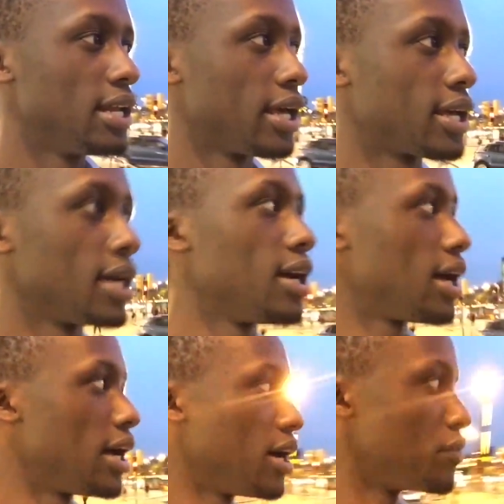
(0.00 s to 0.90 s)

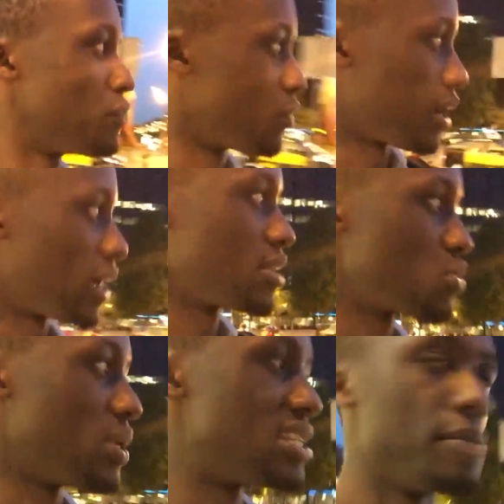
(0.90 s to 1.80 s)
for
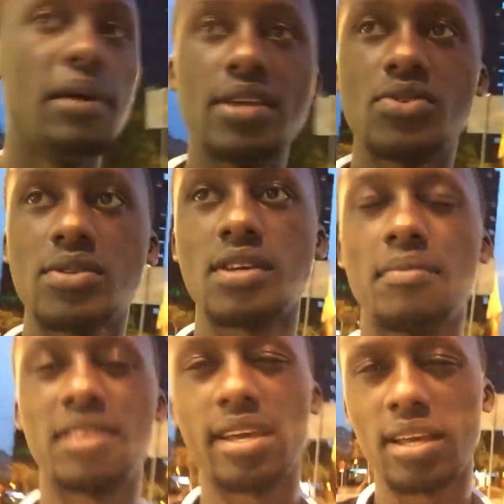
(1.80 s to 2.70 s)
20 minutes or
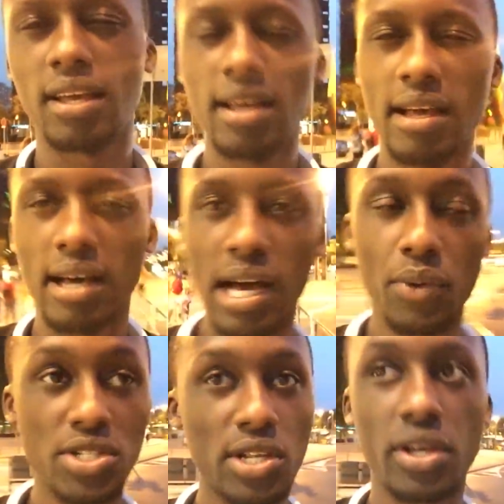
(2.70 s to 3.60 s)
something. I
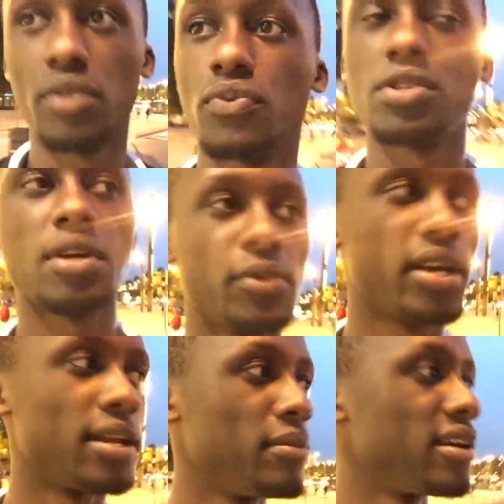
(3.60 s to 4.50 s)
was looking for
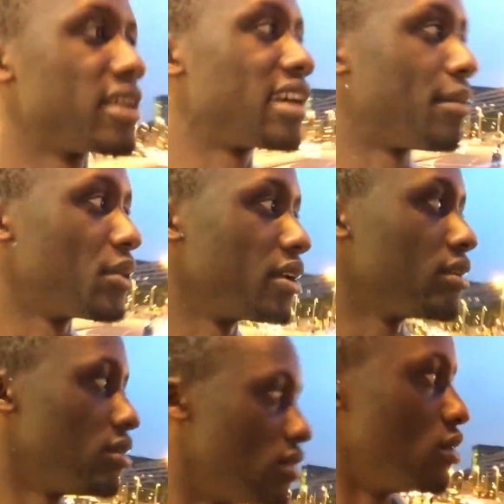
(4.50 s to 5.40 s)
somewhere I can buy a
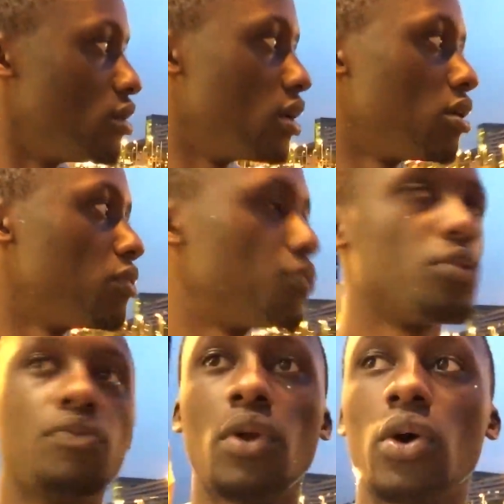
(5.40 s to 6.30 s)
camera
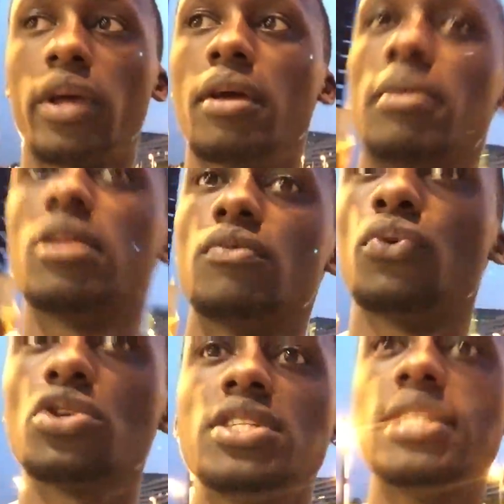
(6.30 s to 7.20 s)
for vlogging, but
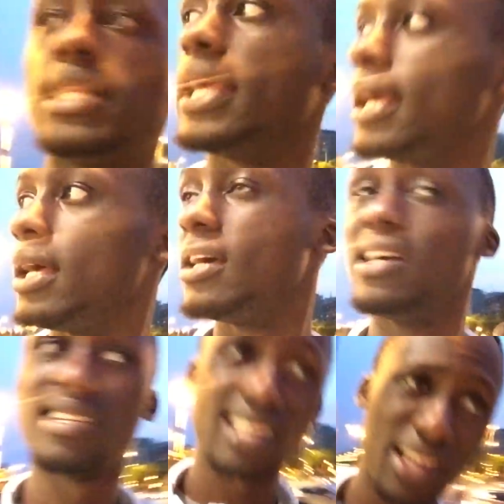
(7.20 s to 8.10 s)
unfortunately
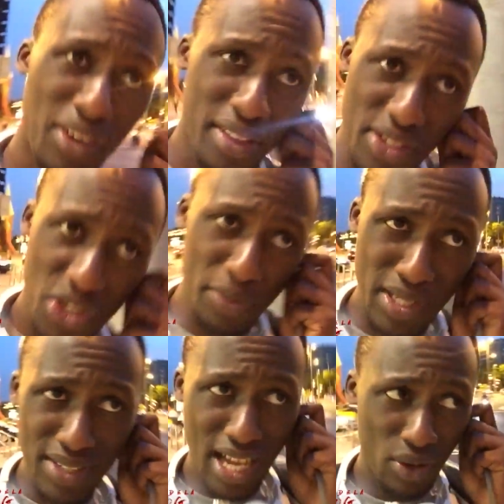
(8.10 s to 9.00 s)
it's like all the shops
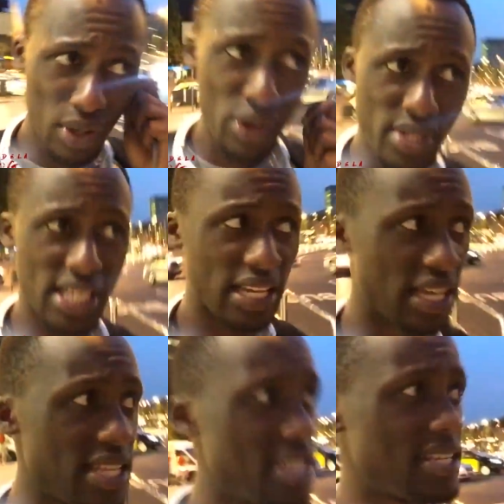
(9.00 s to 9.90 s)
are now closing.
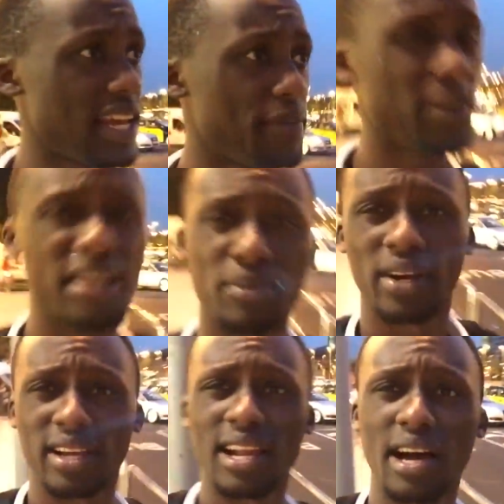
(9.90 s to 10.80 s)
It's 10 p.m.
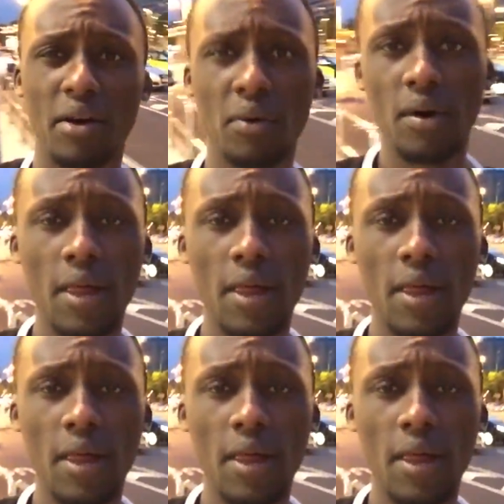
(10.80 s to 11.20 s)
right now.